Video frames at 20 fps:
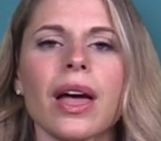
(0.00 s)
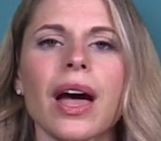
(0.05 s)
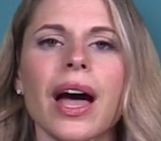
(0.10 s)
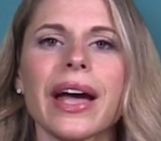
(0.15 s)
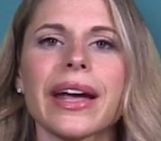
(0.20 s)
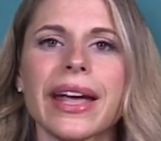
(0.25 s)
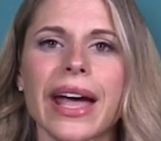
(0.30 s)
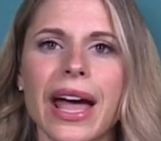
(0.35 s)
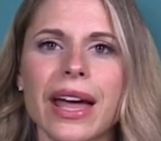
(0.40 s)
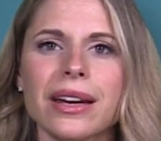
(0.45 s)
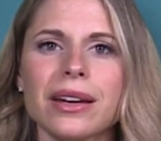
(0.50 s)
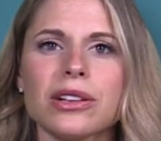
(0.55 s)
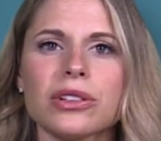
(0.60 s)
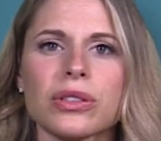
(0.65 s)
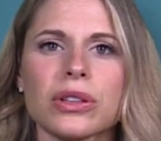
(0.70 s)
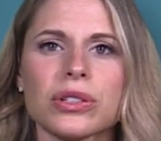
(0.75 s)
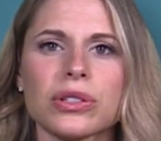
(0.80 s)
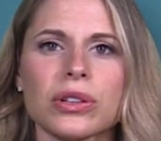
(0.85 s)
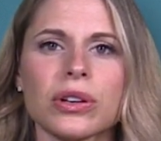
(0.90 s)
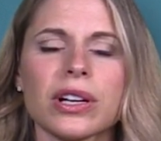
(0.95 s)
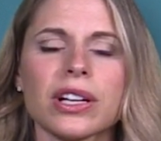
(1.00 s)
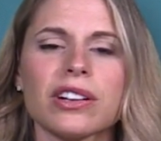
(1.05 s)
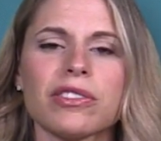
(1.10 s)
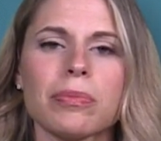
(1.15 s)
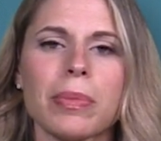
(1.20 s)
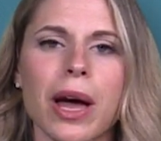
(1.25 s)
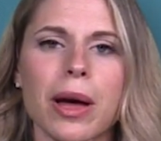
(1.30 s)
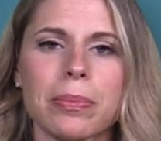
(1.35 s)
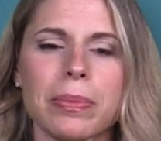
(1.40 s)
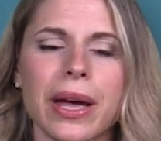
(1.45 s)
Again, the circuit
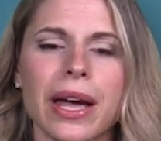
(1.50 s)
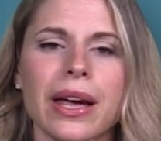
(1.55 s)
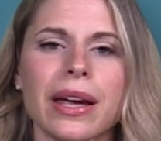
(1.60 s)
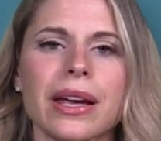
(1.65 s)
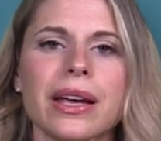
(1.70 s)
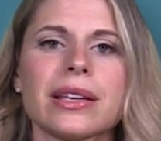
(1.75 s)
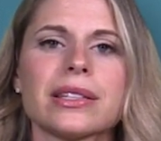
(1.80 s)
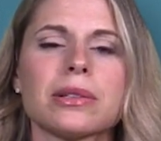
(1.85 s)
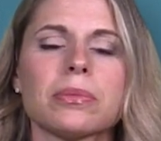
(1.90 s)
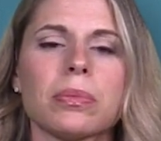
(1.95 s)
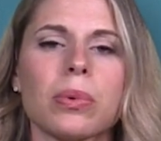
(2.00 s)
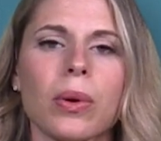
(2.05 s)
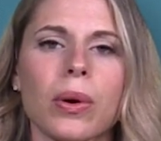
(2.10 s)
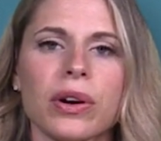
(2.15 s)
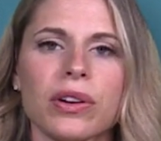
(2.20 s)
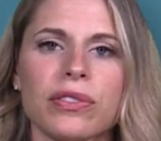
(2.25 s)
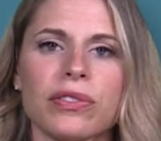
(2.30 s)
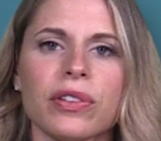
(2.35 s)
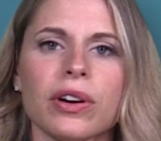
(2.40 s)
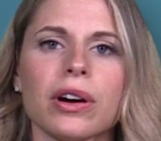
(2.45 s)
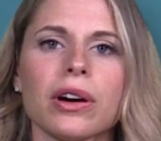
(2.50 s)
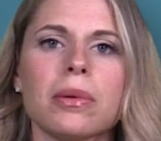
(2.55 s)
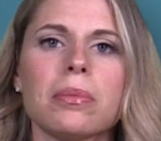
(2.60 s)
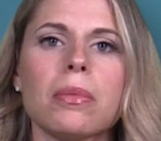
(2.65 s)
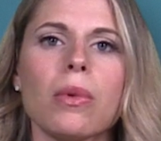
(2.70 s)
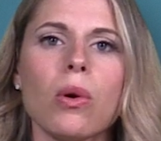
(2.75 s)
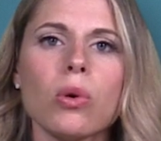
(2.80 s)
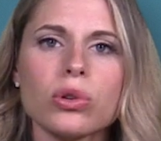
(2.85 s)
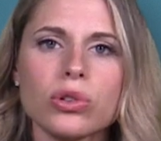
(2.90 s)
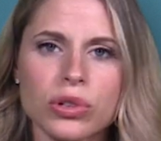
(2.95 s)
of Papé is important for
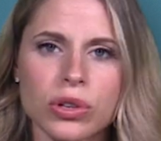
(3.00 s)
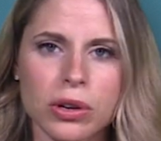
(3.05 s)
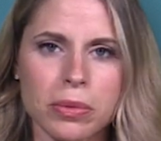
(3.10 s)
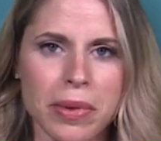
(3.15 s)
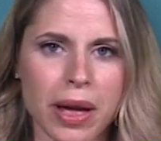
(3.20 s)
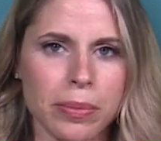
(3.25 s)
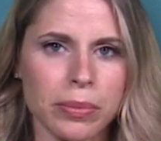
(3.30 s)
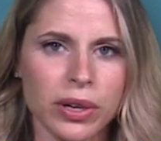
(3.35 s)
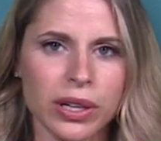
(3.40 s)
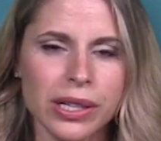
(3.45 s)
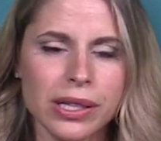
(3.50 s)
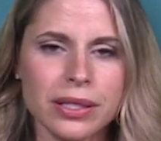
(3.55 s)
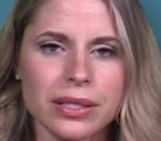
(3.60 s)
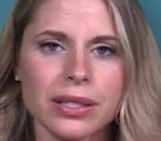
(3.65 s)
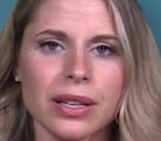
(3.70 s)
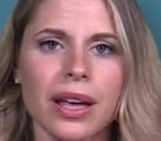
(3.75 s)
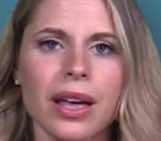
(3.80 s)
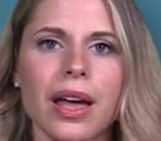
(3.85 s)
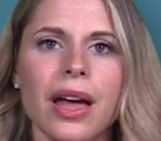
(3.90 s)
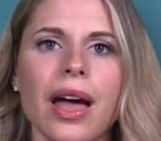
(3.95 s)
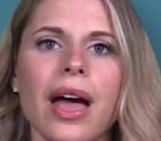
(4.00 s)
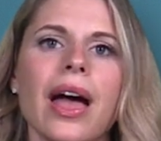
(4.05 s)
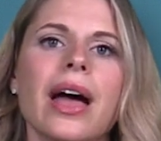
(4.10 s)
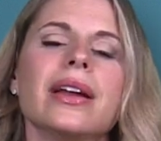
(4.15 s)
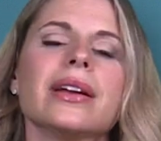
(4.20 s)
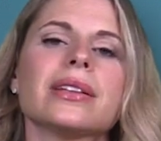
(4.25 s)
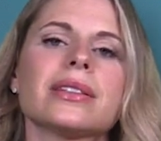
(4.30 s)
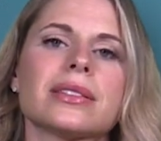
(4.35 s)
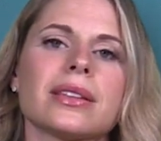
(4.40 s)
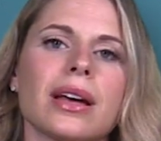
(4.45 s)
emotional memories
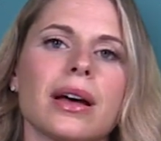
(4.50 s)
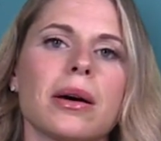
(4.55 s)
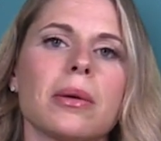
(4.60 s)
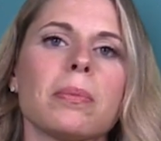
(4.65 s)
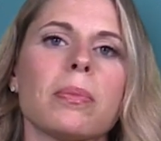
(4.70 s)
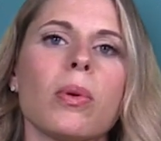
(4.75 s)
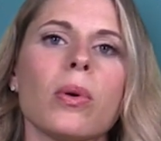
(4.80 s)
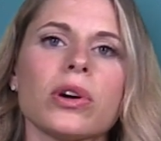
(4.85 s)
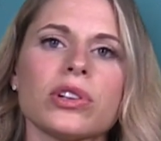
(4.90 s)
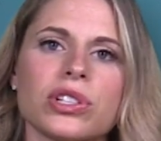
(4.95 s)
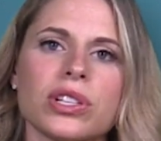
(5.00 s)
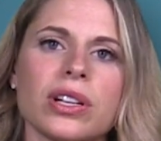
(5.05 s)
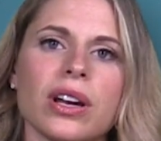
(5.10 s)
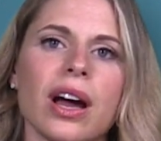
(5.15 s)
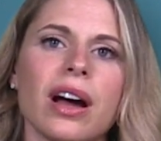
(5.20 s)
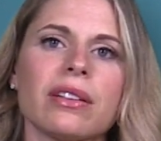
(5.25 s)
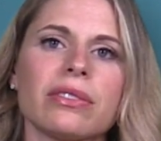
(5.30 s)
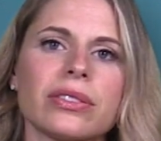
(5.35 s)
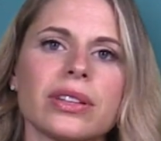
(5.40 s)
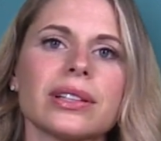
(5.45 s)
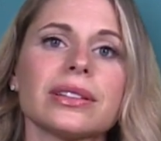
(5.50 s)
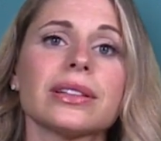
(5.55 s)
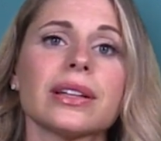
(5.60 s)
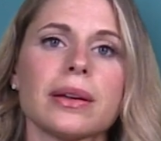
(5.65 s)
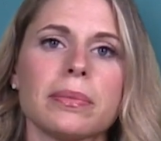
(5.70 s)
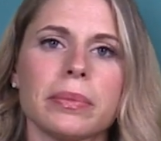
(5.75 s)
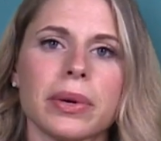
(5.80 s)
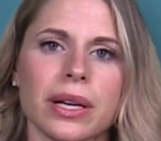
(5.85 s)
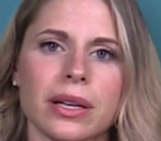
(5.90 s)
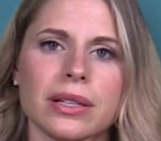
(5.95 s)
and is a portion of the
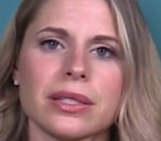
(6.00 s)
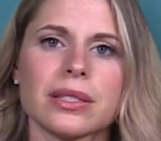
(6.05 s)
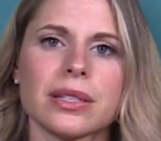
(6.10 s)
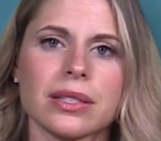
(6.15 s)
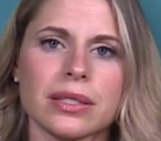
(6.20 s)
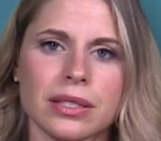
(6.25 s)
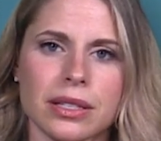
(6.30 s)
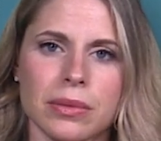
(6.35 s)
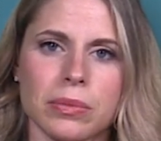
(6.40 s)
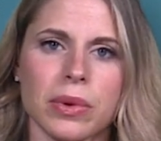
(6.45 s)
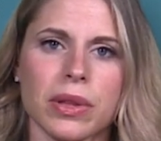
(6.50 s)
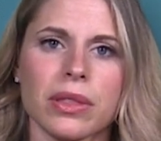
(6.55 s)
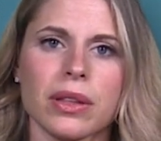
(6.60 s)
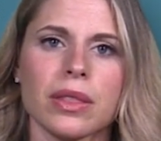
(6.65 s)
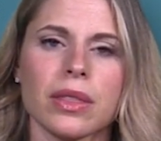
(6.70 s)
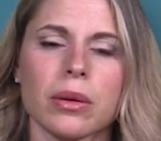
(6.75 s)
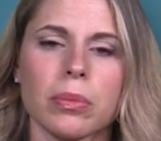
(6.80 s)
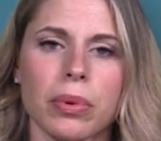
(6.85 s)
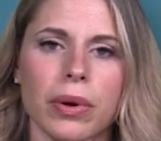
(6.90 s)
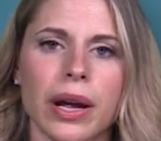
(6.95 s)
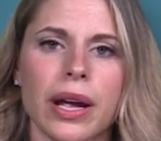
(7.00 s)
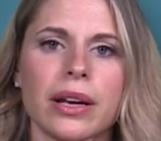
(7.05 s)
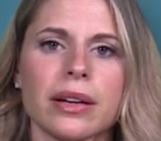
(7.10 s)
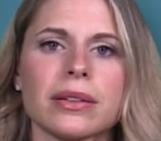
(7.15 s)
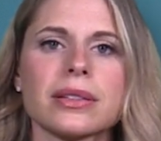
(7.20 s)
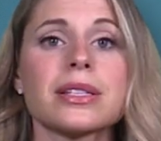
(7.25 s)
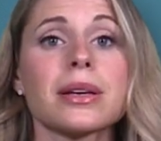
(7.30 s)
limbic system within the brain.